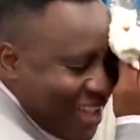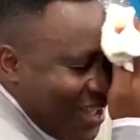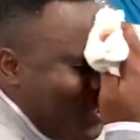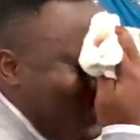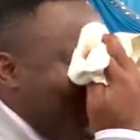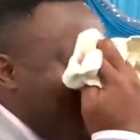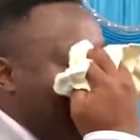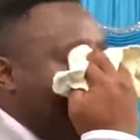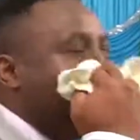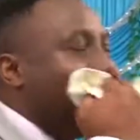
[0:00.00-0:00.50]

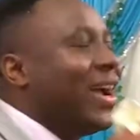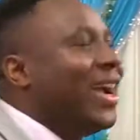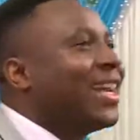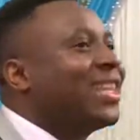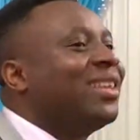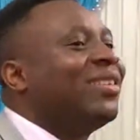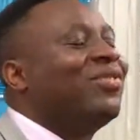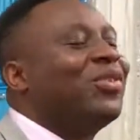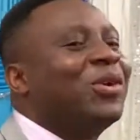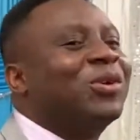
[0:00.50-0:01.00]
You've
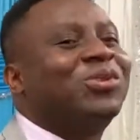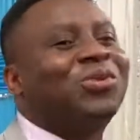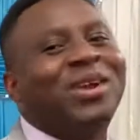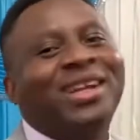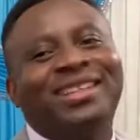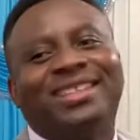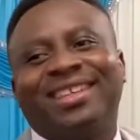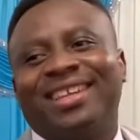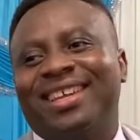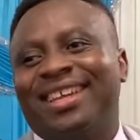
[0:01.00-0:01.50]
worked for
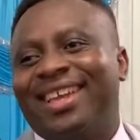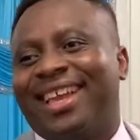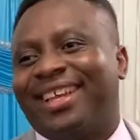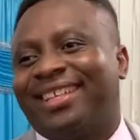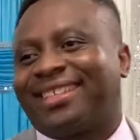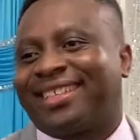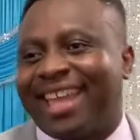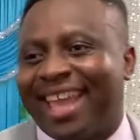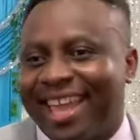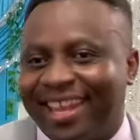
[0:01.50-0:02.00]
20
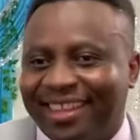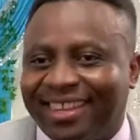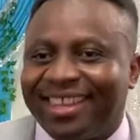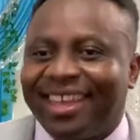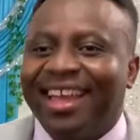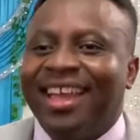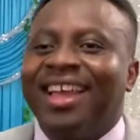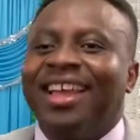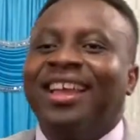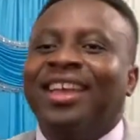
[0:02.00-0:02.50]
years, and
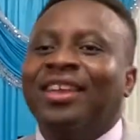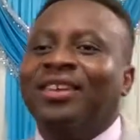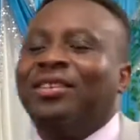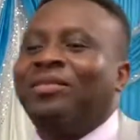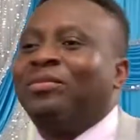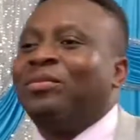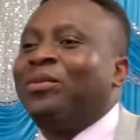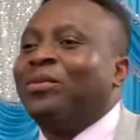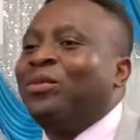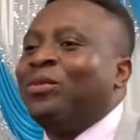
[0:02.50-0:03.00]

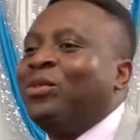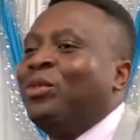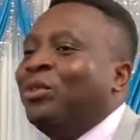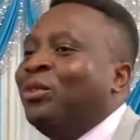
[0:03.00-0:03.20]
you,